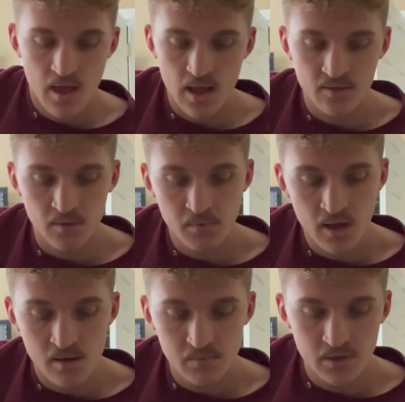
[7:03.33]
And
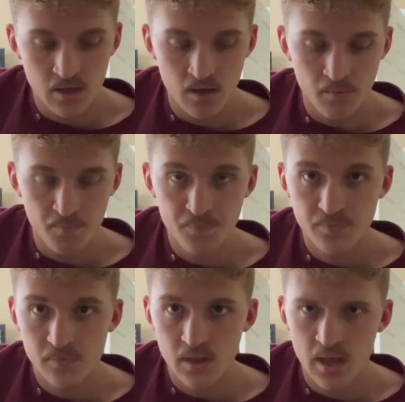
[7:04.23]
sometimes
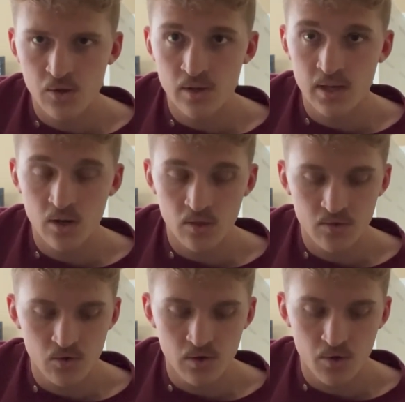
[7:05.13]
you can hear on the
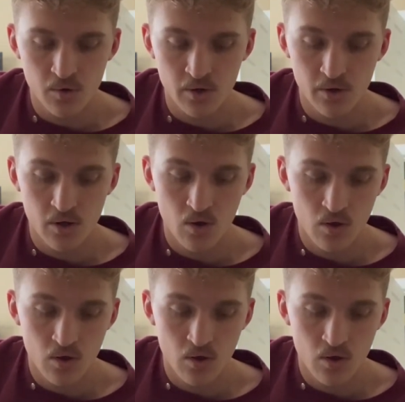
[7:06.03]
studio over and he'll go.